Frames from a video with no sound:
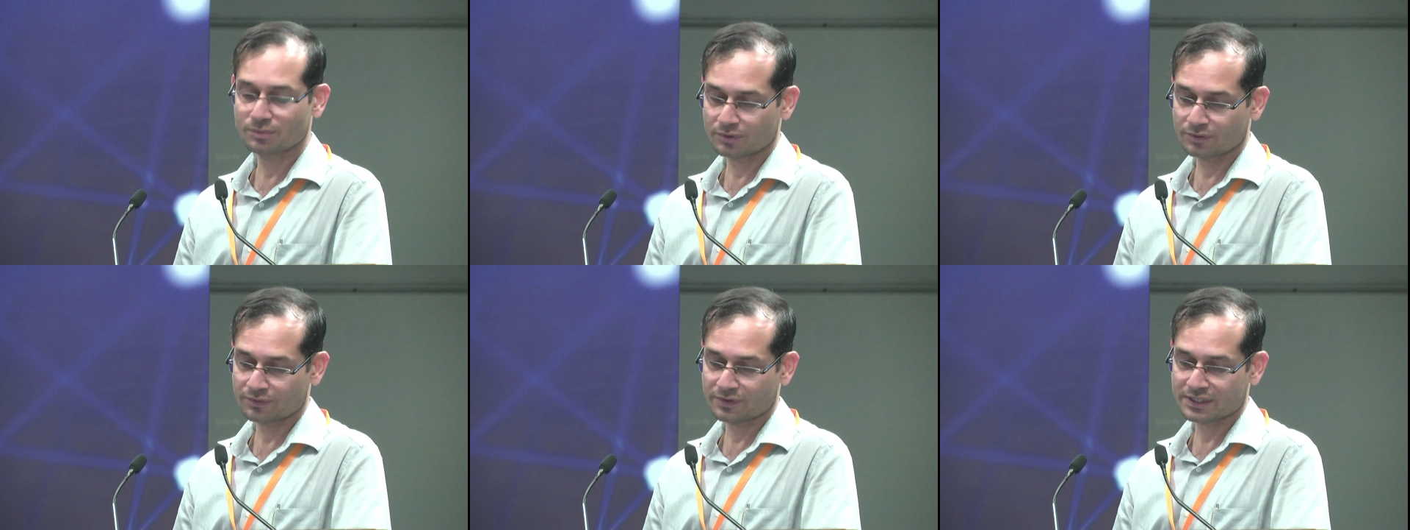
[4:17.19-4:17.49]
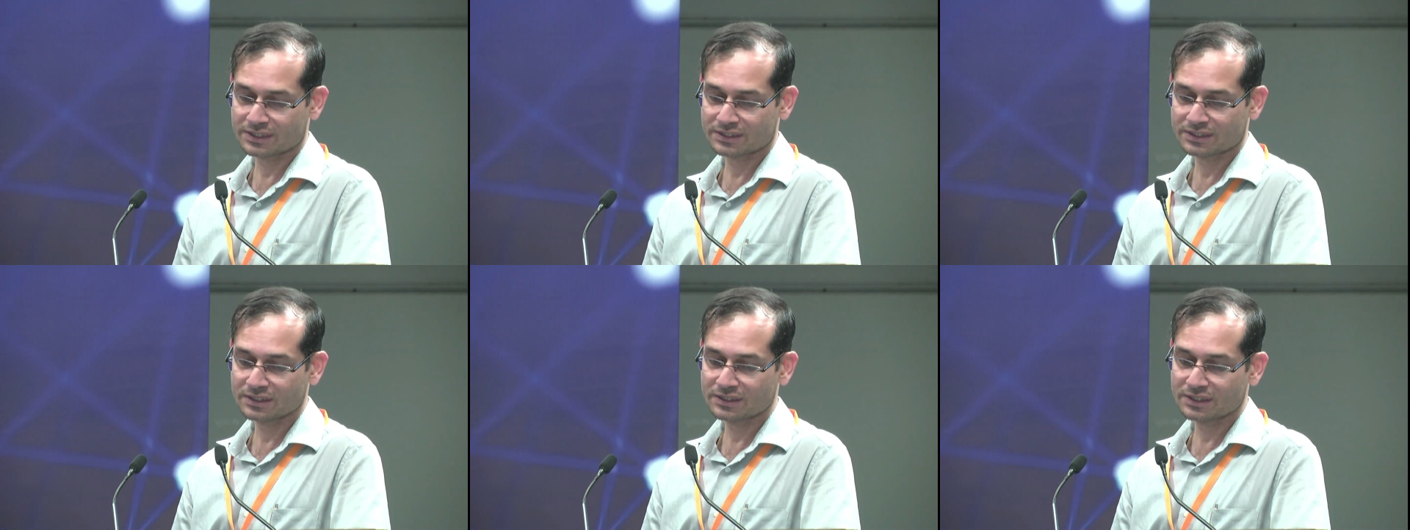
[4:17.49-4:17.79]

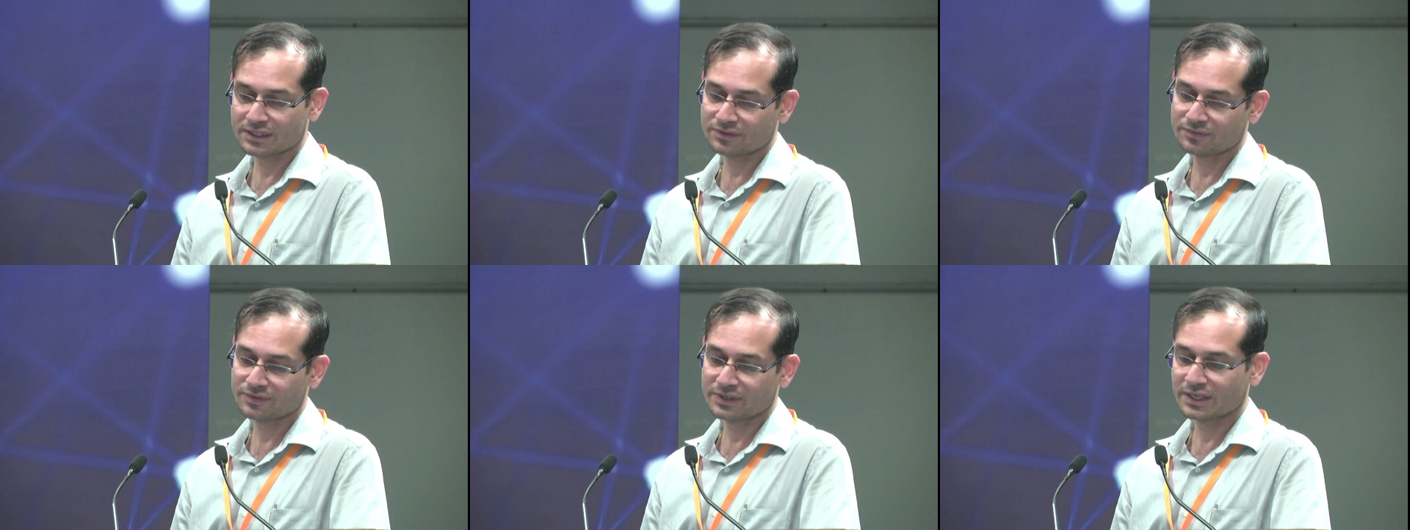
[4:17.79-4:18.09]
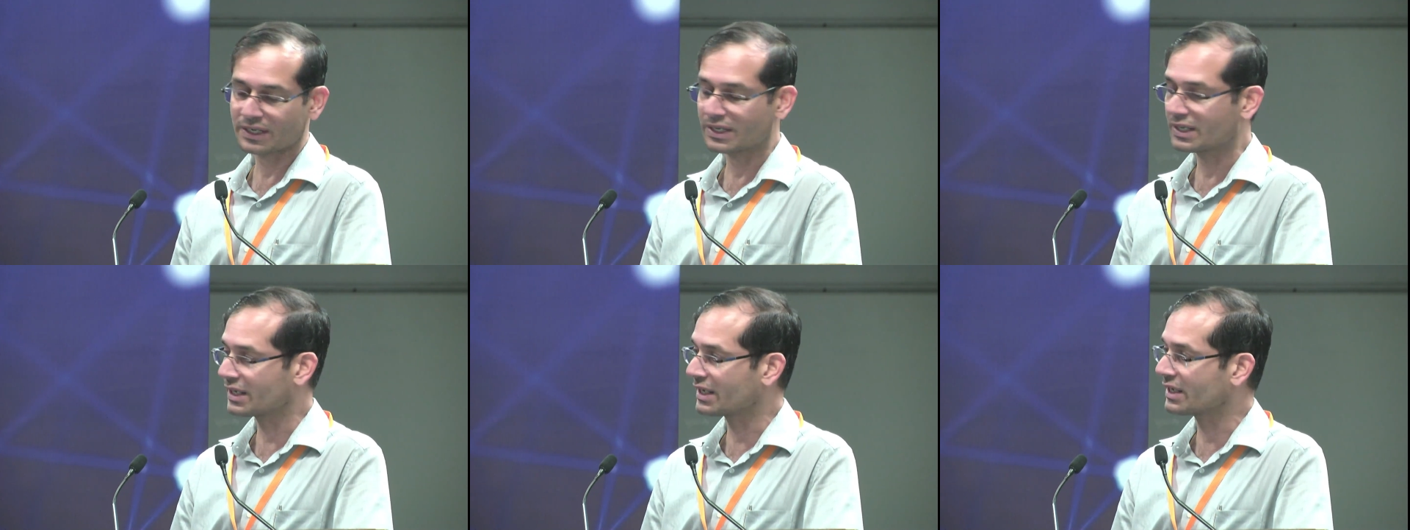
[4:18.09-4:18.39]
professional, then we
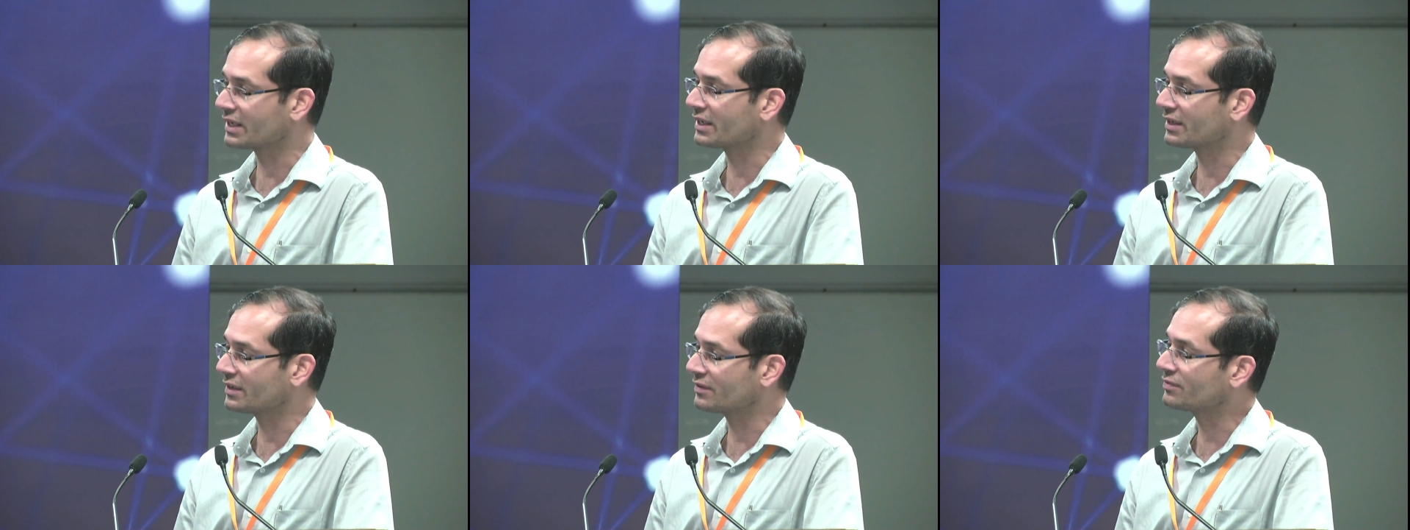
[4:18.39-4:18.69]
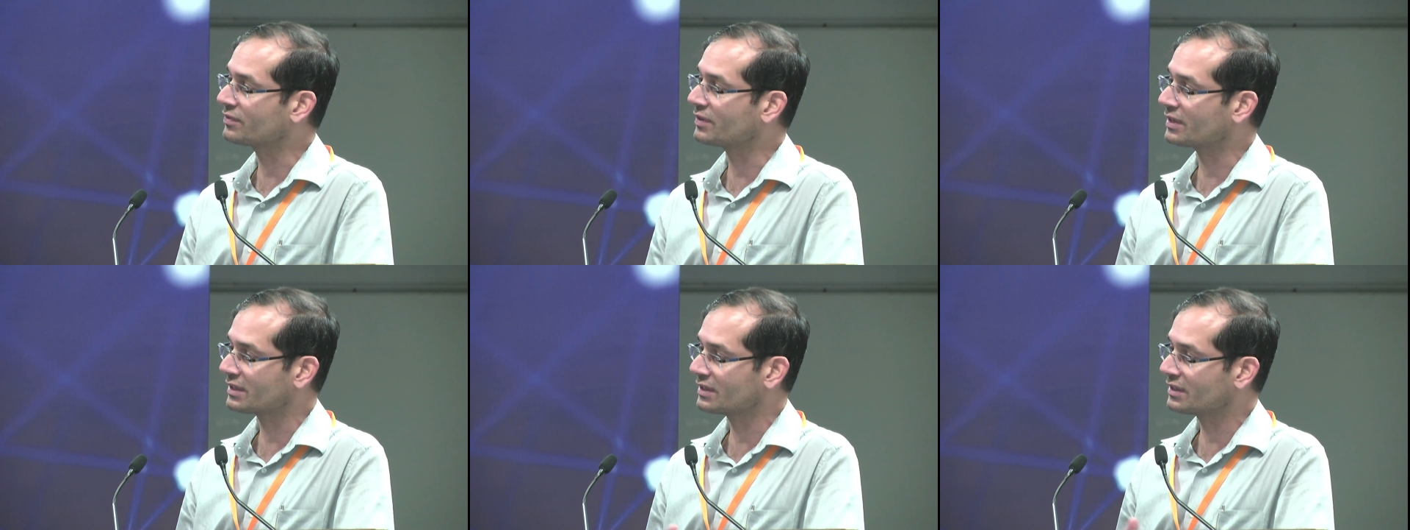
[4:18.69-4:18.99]
can take it
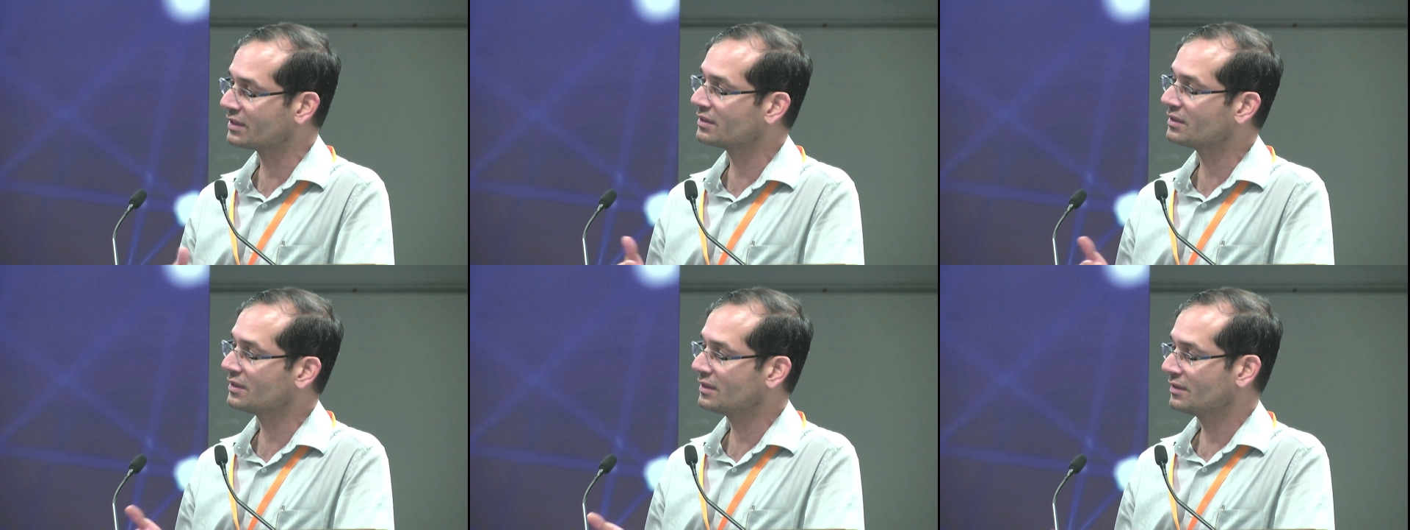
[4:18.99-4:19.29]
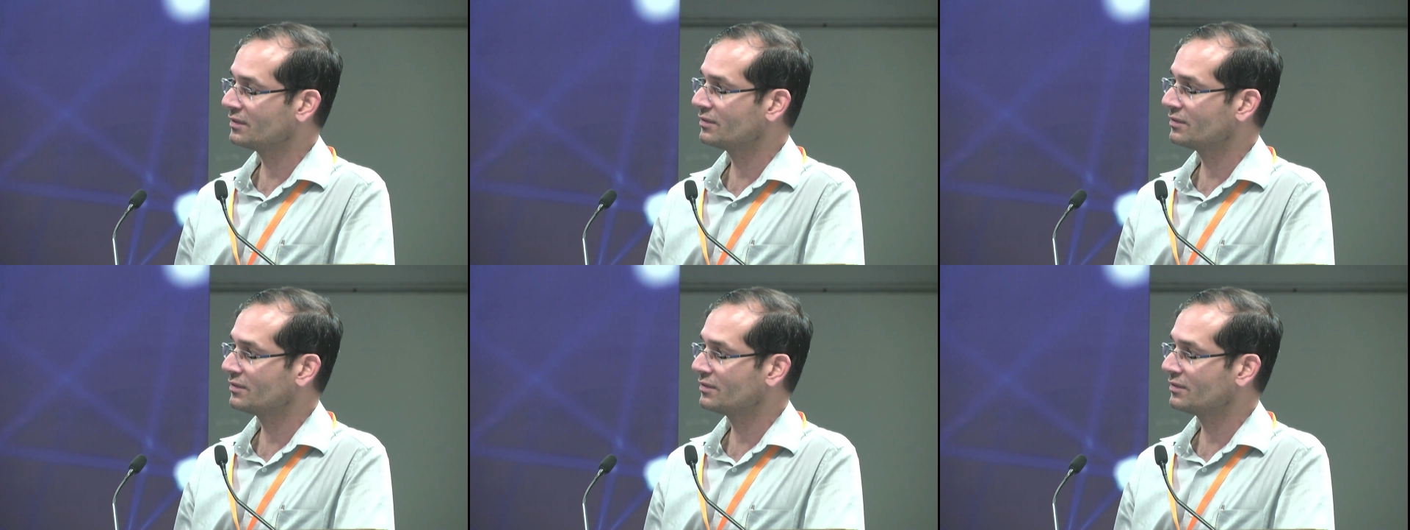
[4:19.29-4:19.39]
up further